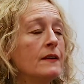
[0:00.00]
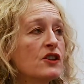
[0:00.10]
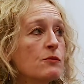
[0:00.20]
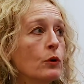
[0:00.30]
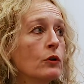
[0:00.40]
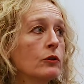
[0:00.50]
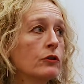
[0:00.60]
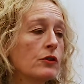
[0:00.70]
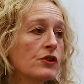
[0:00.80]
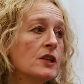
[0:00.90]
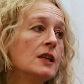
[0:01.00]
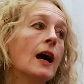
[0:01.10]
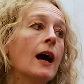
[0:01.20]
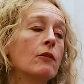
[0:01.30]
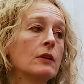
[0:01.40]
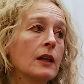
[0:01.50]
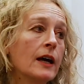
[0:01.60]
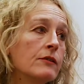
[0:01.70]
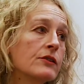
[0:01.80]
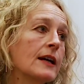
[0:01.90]
this model to see how the
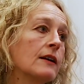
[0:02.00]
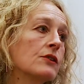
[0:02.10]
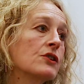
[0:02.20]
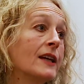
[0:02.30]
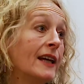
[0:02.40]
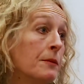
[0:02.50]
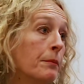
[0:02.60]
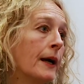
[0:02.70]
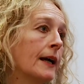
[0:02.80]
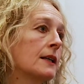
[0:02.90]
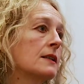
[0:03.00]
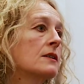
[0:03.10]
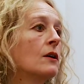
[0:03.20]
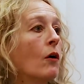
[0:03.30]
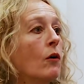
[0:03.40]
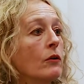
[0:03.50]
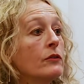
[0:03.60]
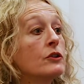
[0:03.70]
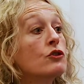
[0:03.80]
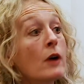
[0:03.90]
lifestyles impact
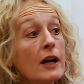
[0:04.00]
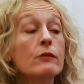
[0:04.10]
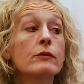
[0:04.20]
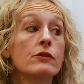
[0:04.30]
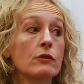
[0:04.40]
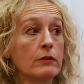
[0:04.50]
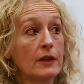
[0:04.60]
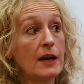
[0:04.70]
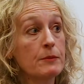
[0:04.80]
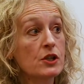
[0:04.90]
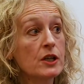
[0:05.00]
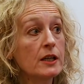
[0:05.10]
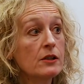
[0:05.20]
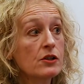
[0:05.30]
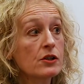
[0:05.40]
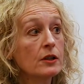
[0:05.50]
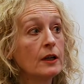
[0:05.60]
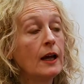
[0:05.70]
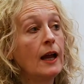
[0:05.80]
on the drivers of climate change